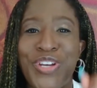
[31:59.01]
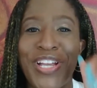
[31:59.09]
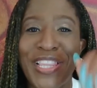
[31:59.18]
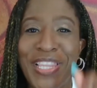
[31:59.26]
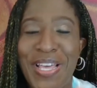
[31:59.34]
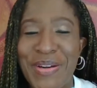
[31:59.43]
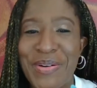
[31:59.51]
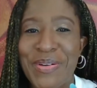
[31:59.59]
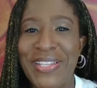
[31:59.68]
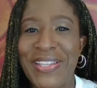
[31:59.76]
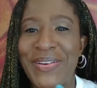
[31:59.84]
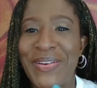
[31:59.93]

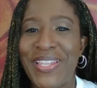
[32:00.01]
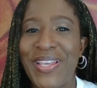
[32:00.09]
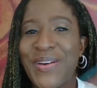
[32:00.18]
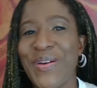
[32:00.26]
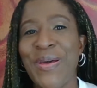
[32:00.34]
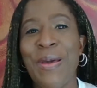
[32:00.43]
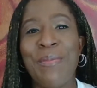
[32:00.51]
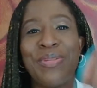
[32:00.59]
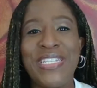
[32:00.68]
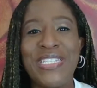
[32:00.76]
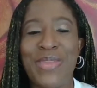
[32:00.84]
hello. Please